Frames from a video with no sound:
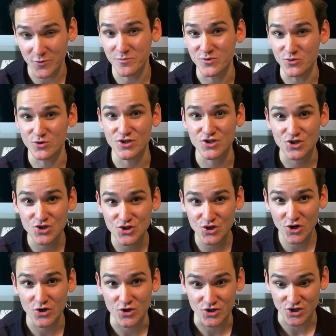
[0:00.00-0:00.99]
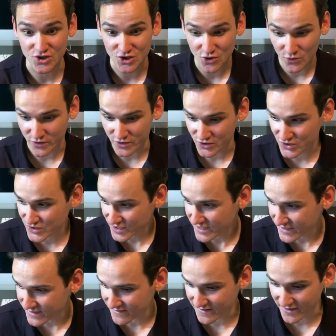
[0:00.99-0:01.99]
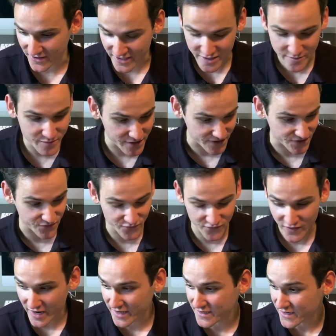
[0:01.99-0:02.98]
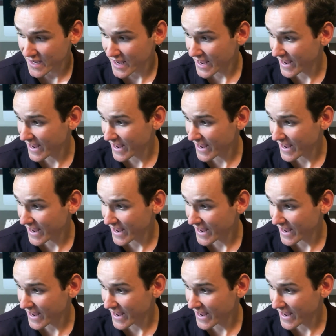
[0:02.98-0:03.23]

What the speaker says: Moody's church. And so they're sitting there, him and his friend,